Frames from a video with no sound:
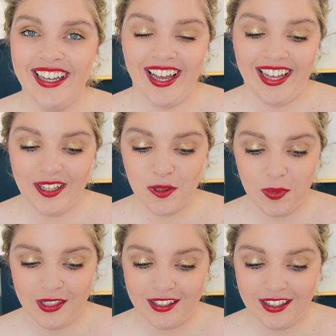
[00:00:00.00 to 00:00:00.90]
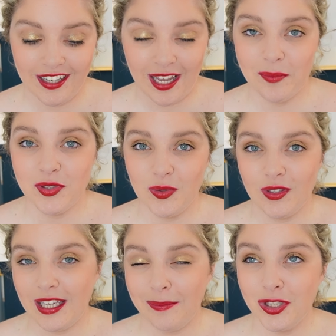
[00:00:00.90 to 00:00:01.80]
and it's been an
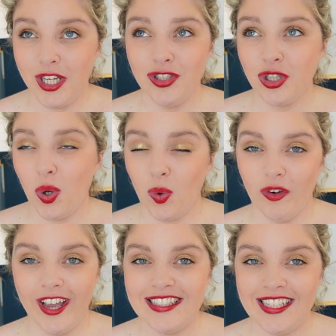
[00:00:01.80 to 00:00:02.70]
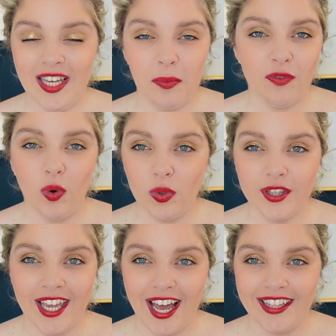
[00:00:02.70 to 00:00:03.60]
absolute game changer already, and we've
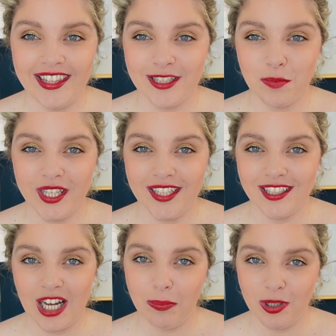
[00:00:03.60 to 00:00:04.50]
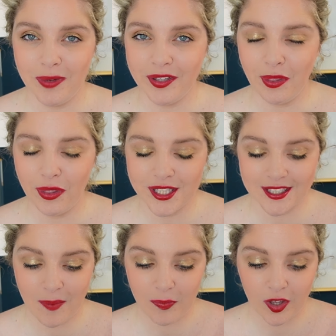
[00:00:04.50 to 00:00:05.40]
only had this place a couple of
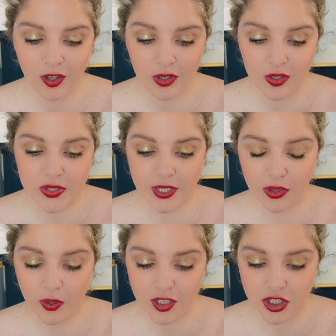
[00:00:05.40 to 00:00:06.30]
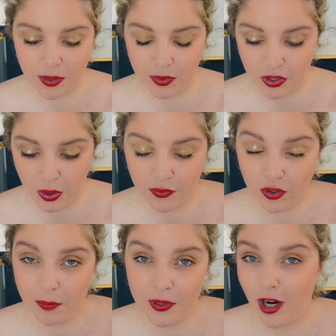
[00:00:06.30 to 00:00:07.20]
months. So I thought I'd share with you, if
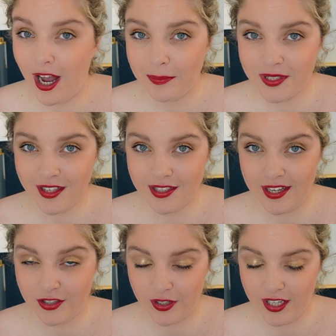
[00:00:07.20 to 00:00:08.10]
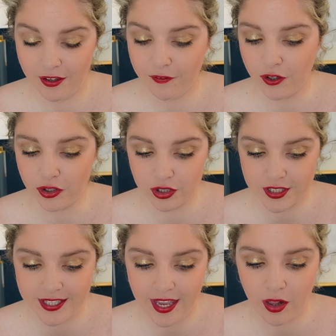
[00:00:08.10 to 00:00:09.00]
you're perhaps considering it for
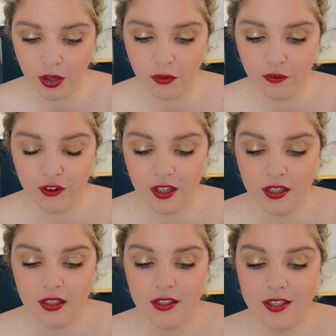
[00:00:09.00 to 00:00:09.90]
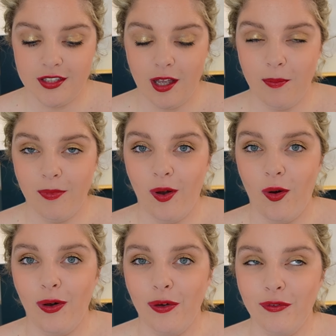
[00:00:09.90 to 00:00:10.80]
yourself, some
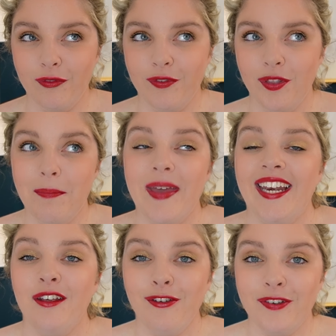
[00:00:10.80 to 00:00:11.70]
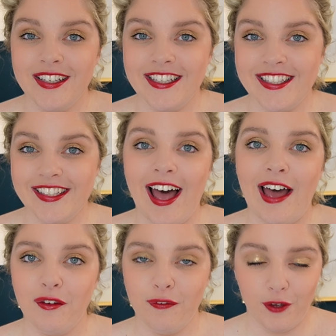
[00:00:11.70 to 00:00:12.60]
of the benefits
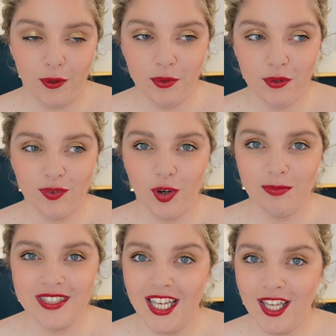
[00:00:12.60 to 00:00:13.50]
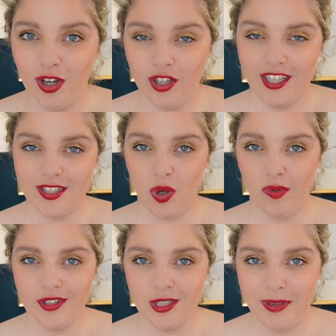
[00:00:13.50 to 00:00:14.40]
I've found from taking on this
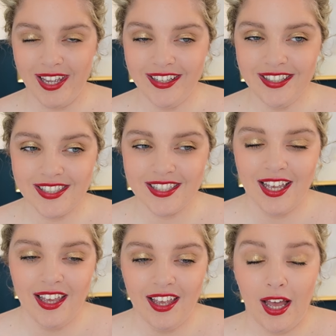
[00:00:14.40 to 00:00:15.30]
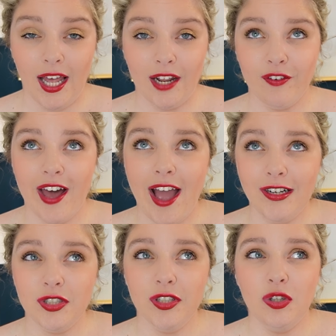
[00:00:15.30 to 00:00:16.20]
office space. And I've
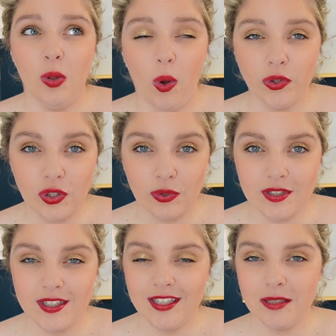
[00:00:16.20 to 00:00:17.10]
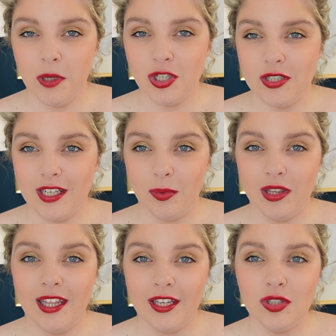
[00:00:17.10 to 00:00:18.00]
actually not used it as much as I would
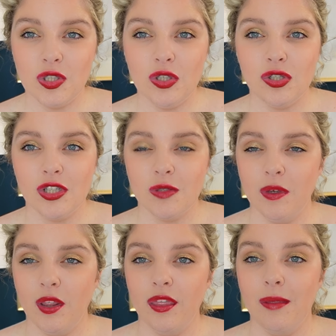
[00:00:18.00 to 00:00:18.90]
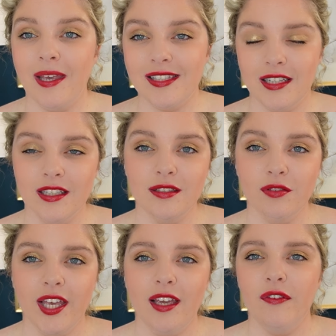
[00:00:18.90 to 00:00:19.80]
like to, just with the busyness of
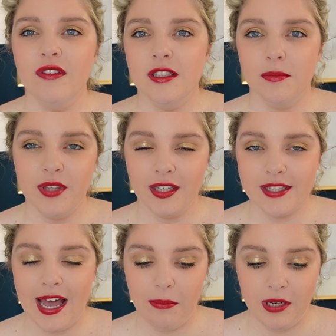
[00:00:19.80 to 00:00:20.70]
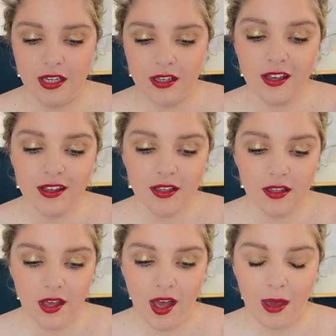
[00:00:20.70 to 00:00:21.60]
life and some things happening
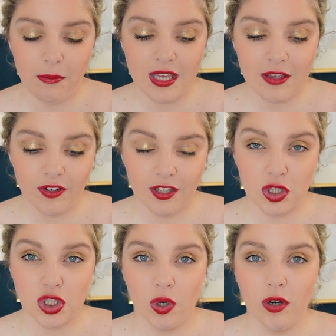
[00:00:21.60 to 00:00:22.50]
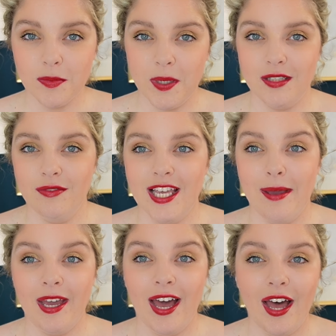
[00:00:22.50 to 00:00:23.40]
Um, but even in the short space of
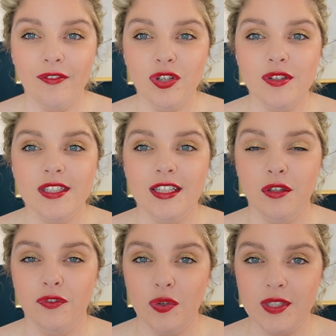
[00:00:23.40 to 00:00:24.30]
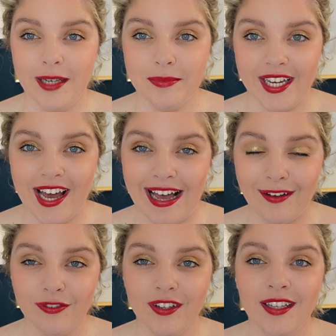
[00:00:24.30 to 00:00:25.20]
time I have used it and the few times I
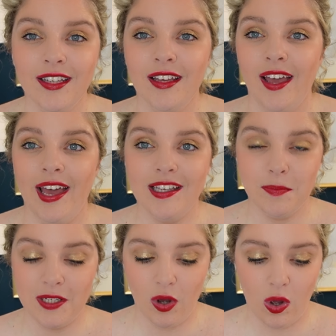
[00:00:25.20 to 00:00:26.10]
have, it's been